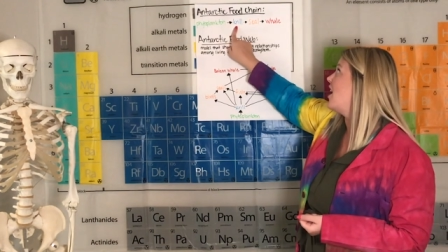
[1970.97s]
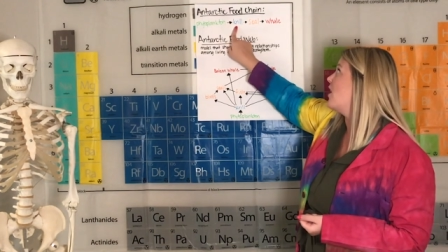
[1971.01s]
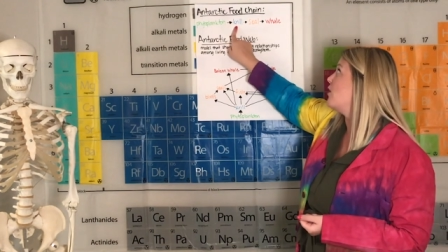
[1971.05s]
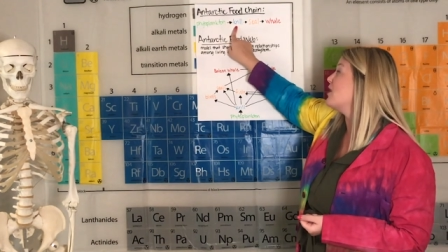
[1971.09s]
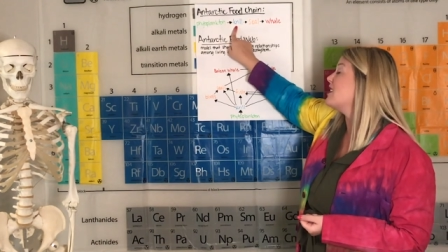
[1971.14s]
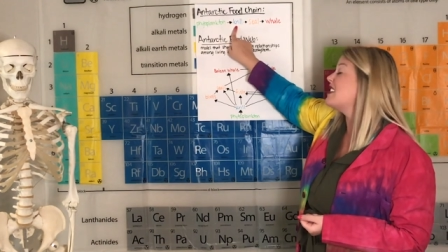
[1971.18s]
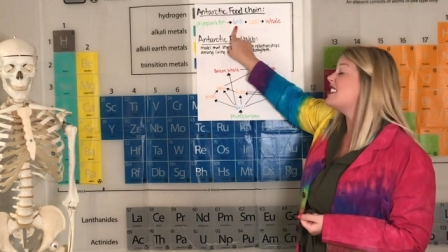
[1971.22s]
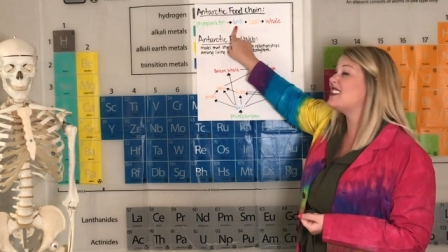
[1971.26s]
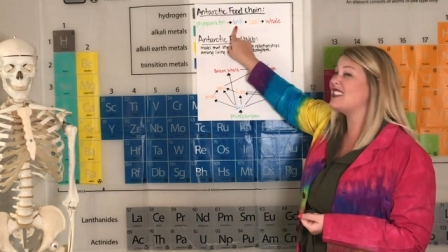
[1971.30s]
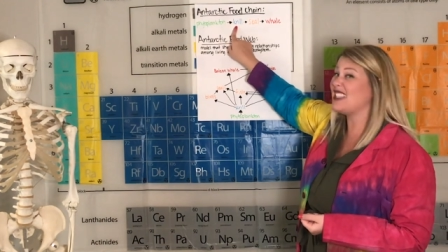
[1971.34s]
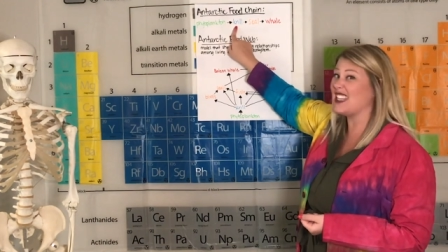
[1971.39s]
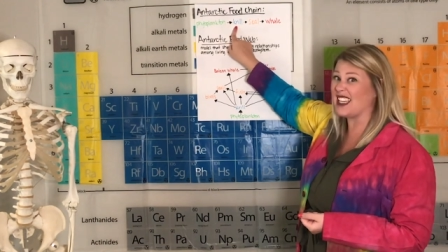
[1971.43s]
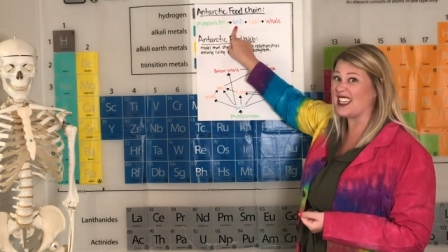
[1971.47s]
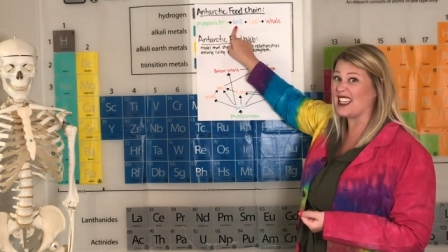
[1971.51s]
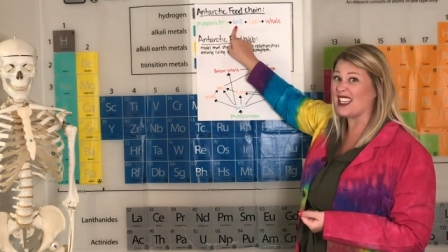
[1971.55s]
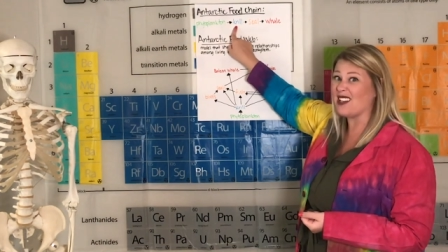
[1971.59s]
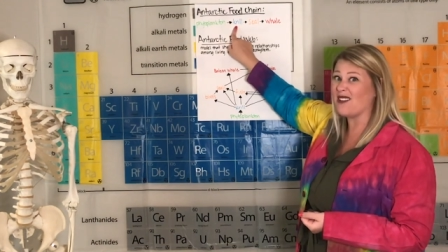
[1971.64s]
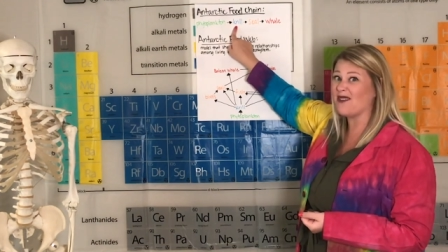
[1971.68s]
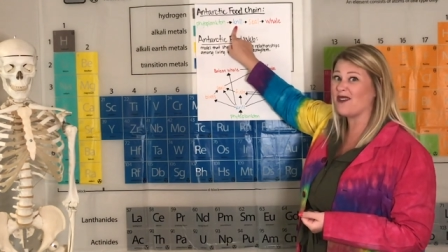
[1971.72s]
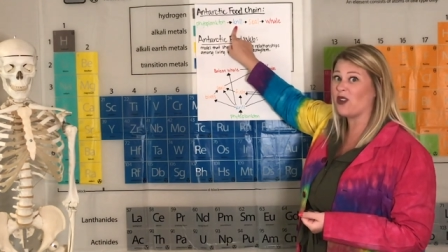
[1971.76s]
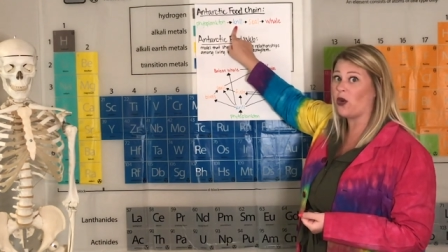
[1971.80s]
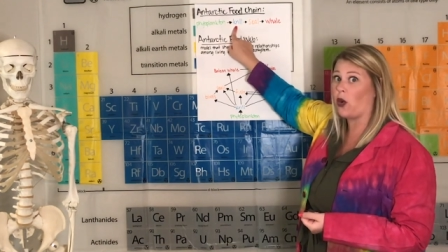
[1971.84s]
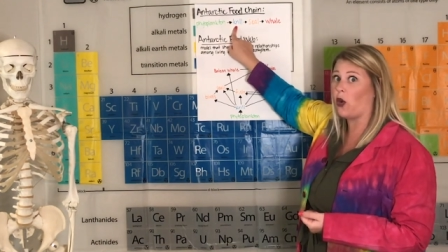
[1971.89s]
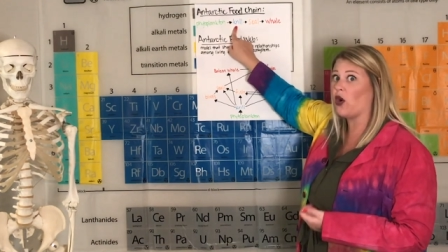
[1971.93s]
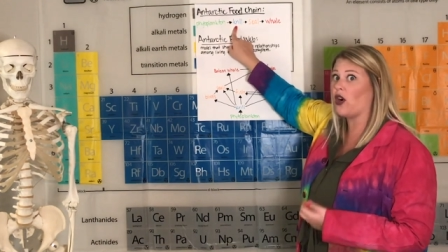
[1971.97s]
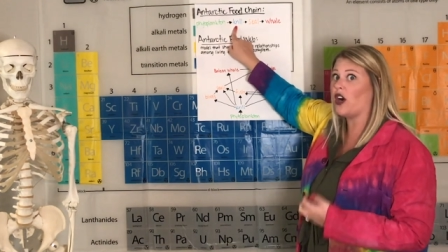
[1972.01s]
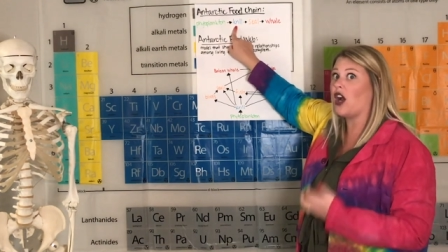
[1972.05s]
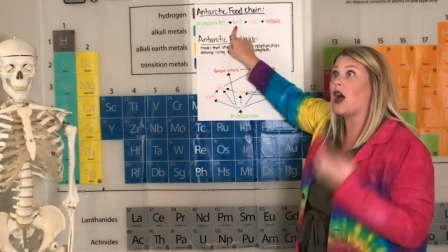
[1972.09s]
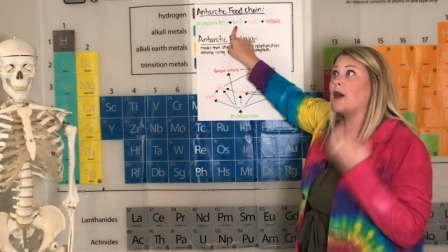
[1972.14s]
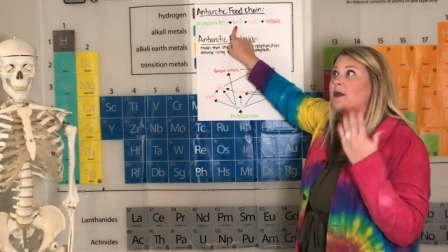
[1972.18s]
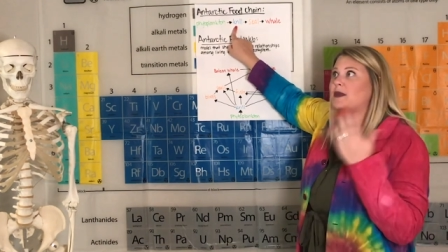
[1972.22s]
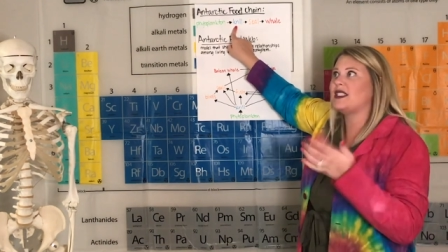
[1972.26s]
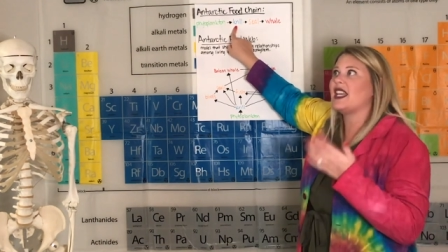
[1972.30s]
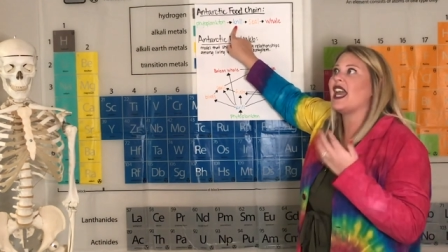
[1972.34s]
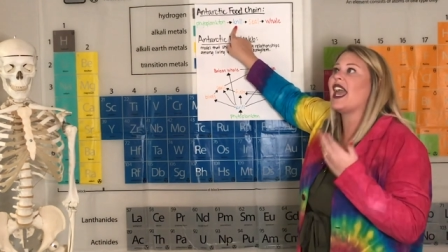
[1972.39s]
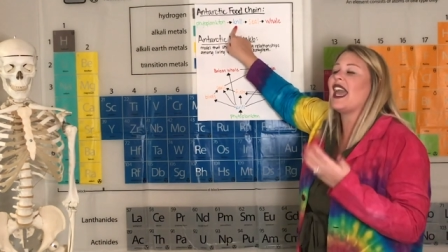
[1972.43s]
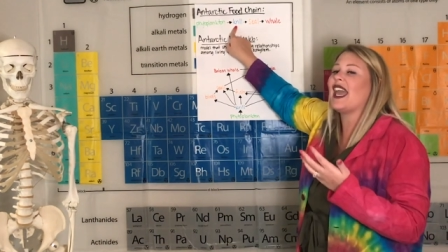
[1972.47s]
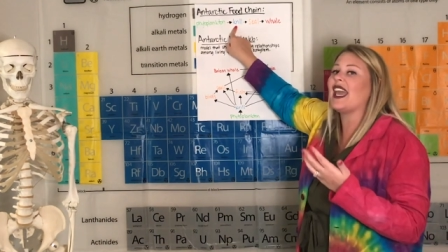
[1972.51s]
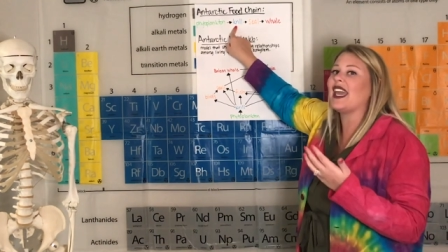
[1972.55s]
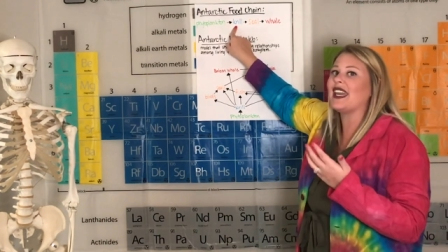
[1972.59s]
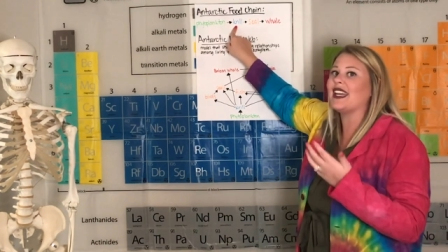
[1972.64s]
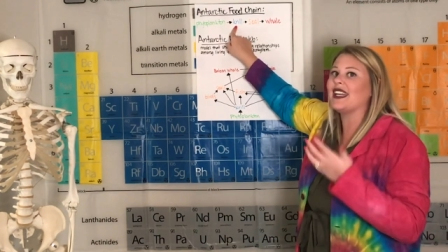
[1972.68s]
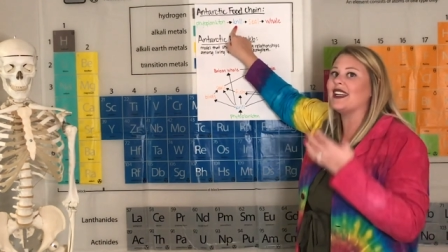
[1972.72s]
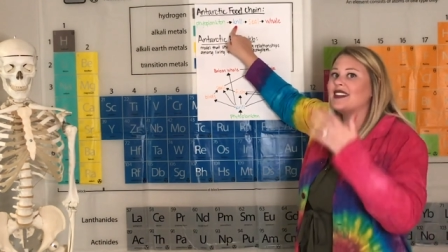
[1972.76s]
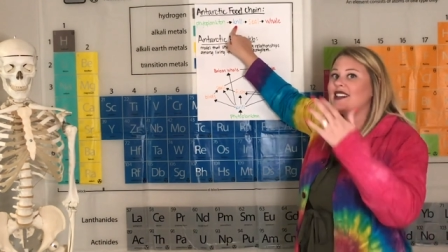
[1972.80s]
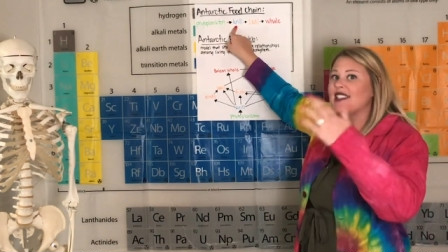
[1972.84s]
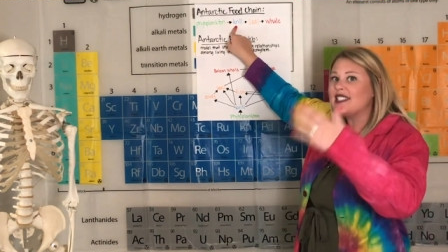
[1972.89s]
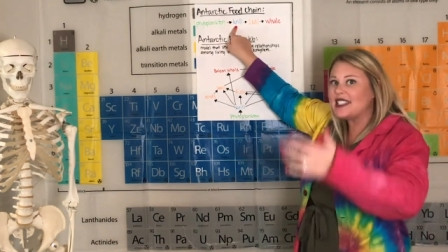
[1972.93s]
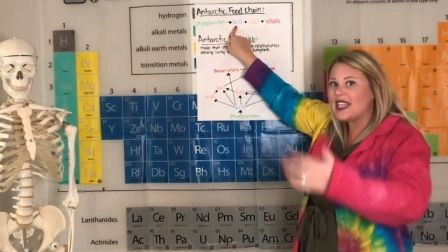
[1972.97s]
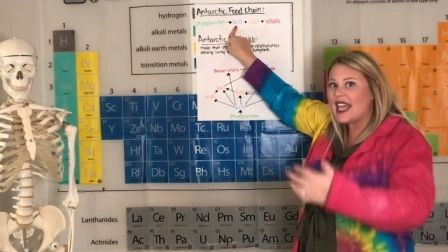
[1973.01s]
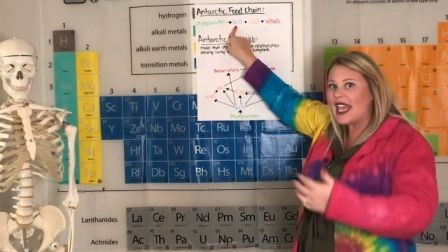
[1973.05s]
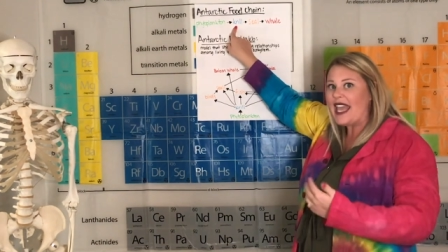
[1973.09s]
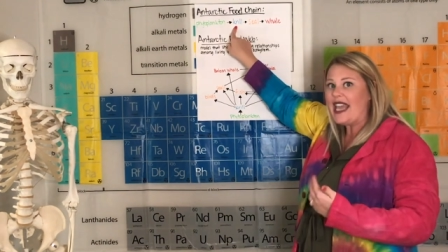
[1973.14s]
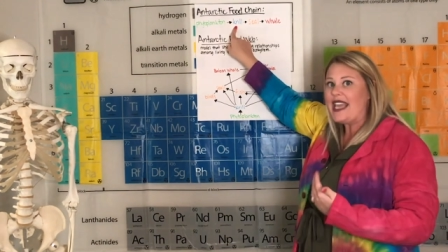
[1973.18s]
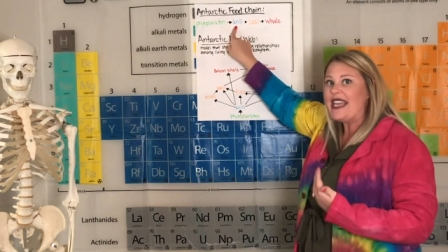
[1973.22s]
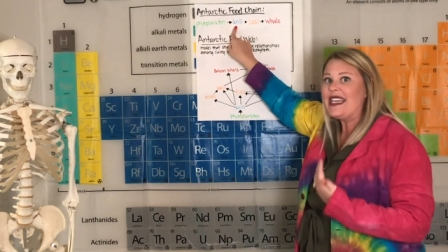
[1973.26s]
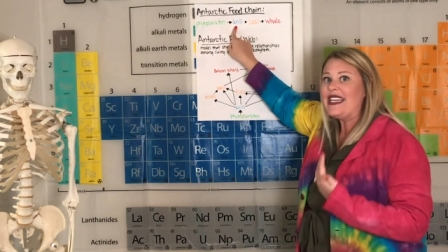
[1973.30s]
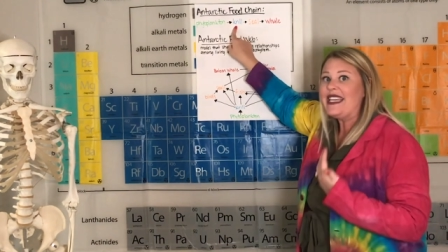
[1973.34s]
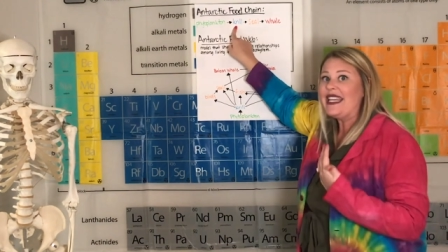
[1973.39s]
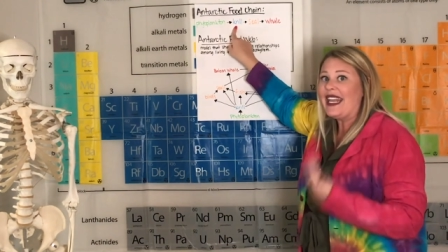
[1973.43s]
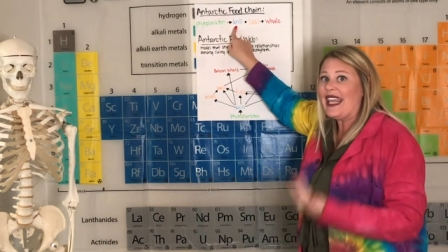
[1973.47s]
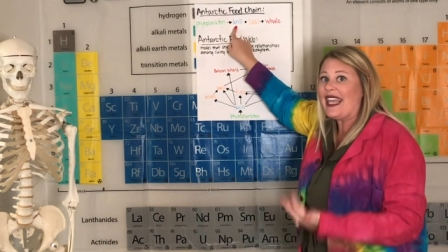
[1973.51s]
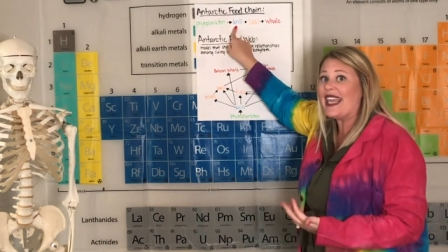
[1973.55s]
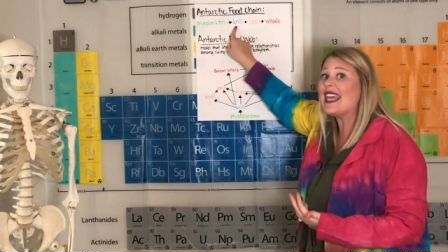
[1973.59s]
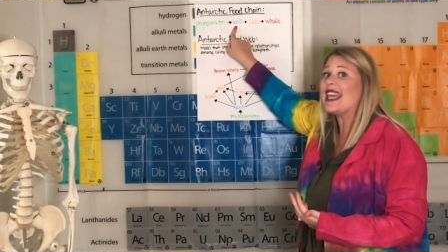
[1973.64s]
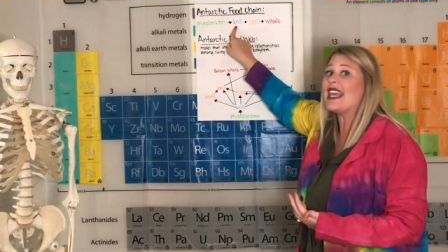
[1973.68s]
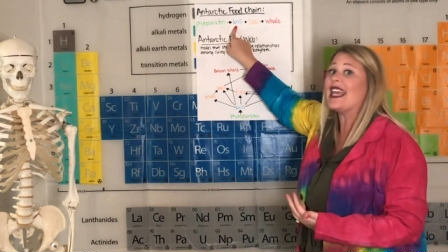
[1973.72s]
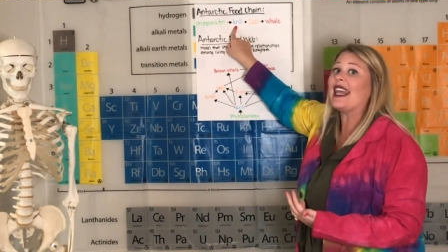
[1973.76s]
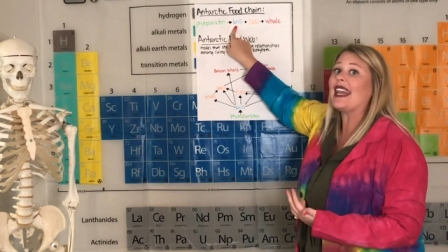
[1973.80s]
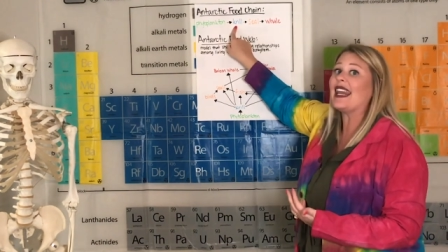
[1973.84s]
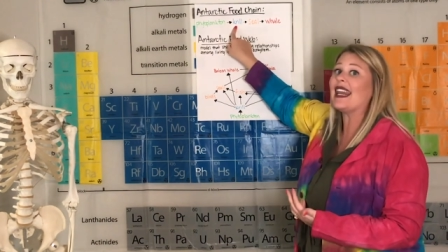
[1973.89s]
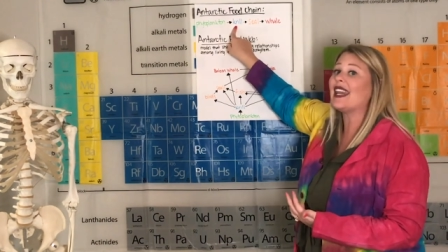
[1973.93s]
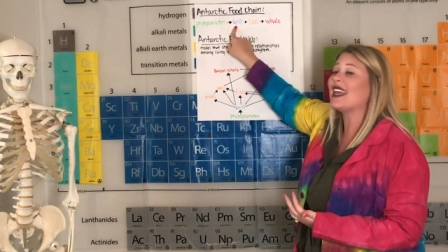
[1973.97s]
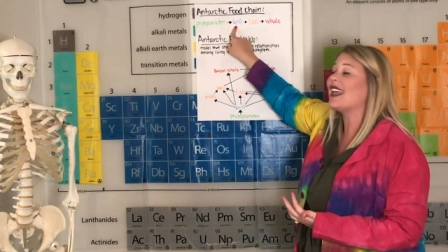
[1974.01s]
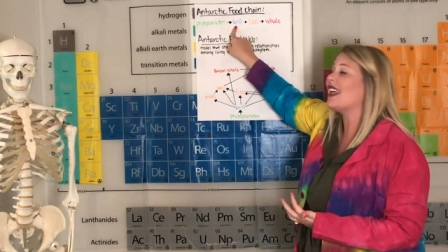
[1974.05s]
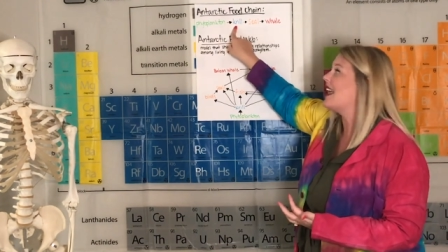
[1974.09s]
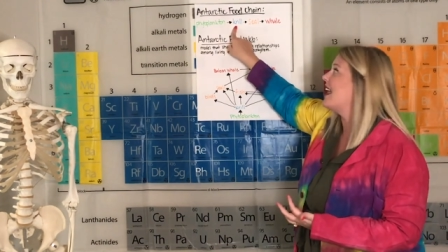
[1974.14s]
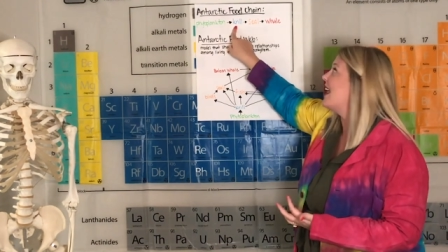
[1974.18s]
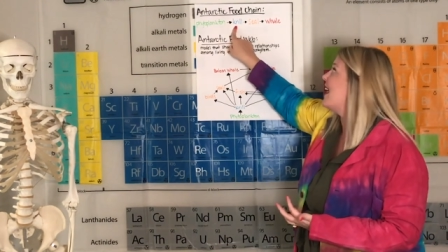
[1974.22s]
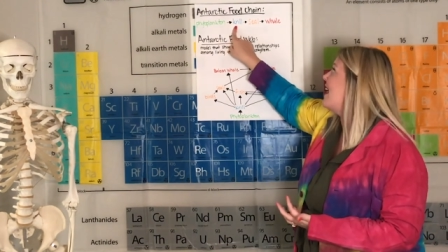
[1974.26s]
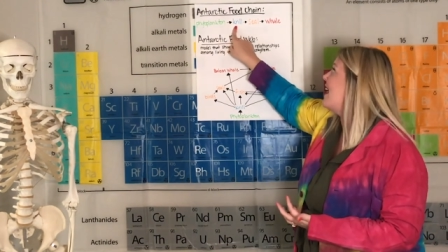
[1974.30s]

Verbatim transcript: received or obtained, taken in,